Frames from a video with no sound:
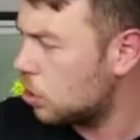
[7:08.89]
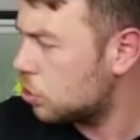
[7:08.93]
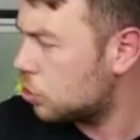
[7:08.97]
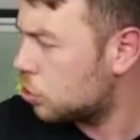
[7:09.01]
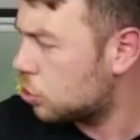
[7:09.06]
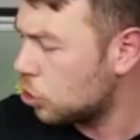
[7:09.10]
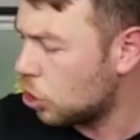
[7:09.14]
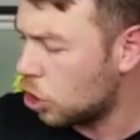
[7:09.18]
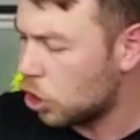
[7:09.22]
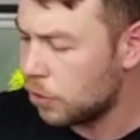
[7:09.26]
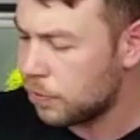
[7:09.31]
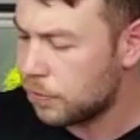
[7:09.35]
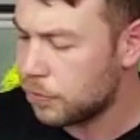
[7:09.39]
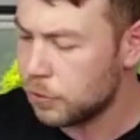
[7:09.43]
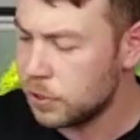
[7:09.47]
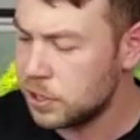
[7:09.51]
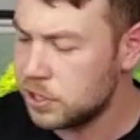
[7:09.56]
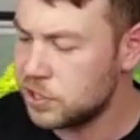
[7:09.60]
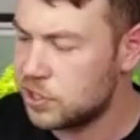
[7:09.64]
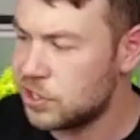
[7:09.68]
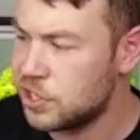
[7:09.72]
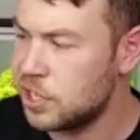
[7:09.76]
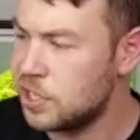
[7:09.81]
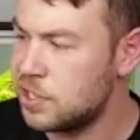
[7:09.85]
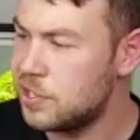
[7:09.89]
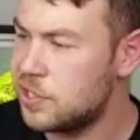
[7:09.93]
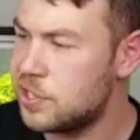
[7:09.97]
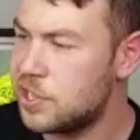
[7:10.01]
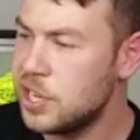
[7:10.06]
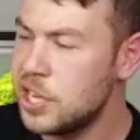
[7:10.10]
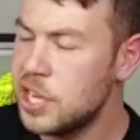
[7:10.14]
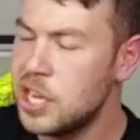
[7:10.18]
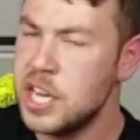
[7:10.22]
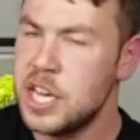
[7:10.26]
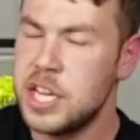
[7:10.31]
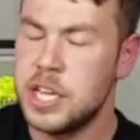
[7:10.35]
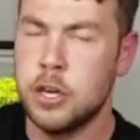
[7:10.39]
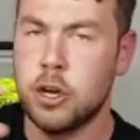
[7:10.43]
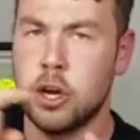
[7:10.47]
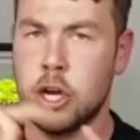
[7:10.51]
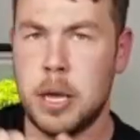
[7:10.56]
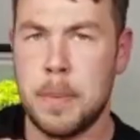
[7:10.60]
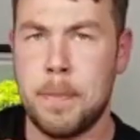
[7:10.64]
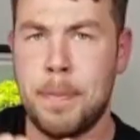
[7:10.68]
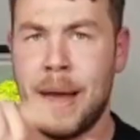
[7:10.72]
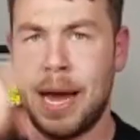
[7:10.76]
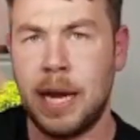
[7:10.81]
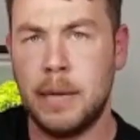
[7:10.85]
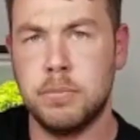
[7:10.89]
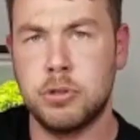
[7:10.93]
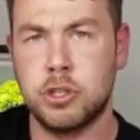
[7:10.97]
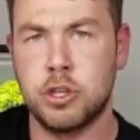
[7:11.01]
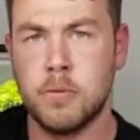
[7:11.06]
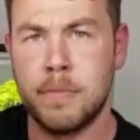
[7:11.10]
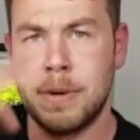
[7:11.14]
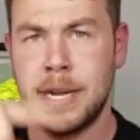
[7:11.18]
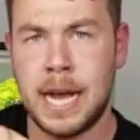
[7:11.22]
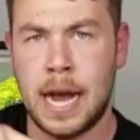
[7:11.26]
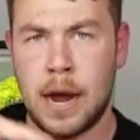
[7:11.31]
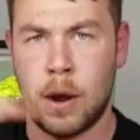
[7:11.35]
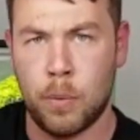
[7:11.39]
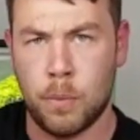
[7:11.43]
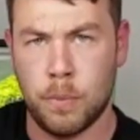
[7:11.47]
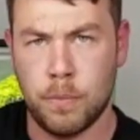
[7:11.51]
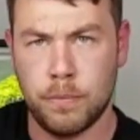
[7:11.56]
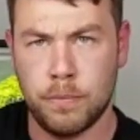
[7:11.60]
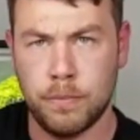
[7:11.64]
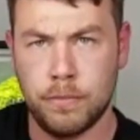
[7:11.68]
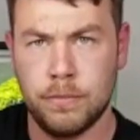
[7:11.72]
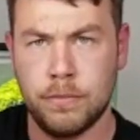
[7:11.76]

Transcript: so for instance, you've got your pipes coming out.